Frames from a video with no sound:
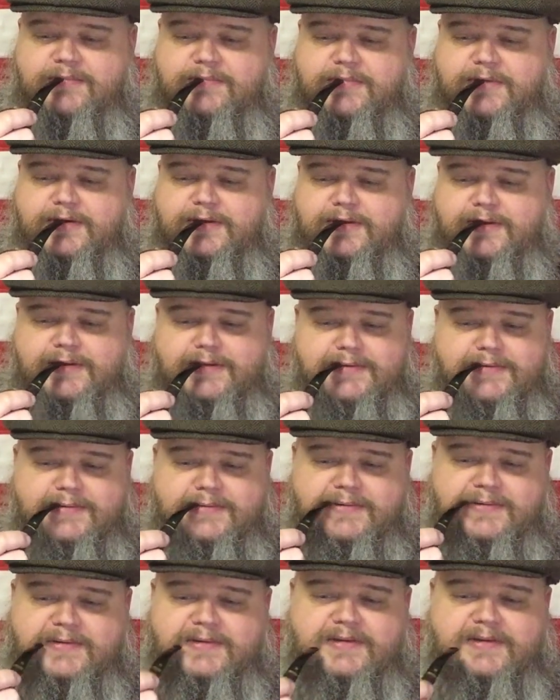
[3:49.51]
but
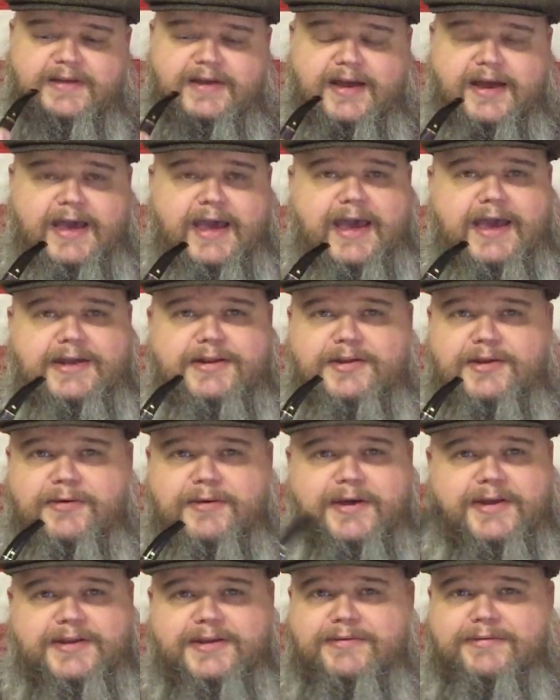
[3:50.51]
I had
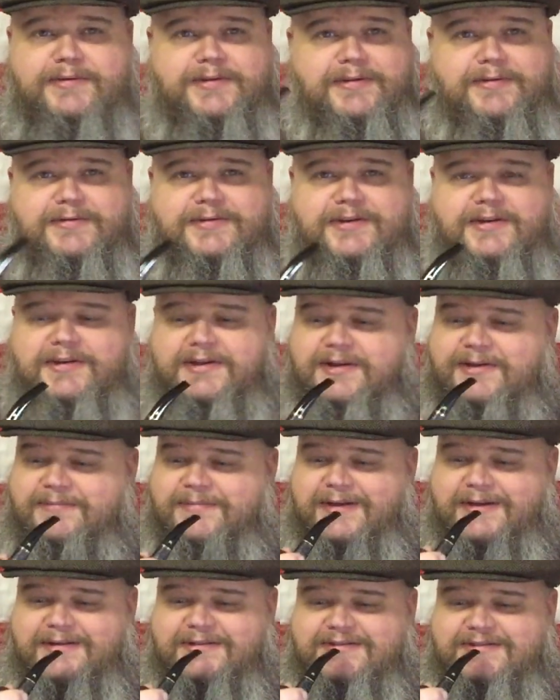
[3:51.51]
no idea what they were talking
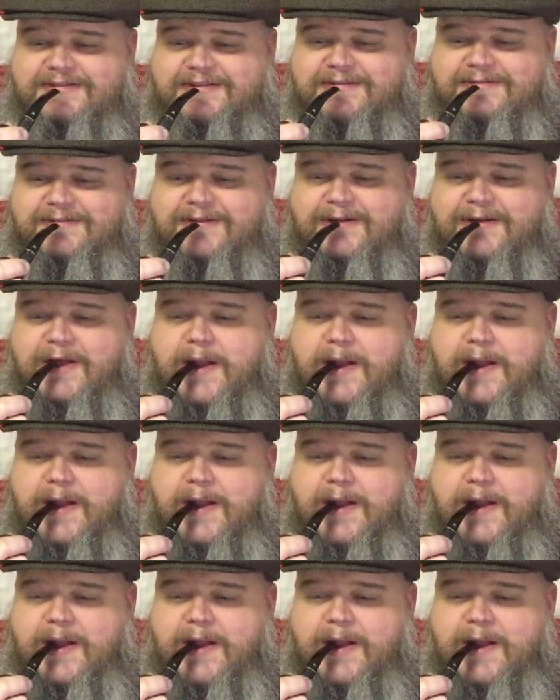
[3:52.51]
about, so.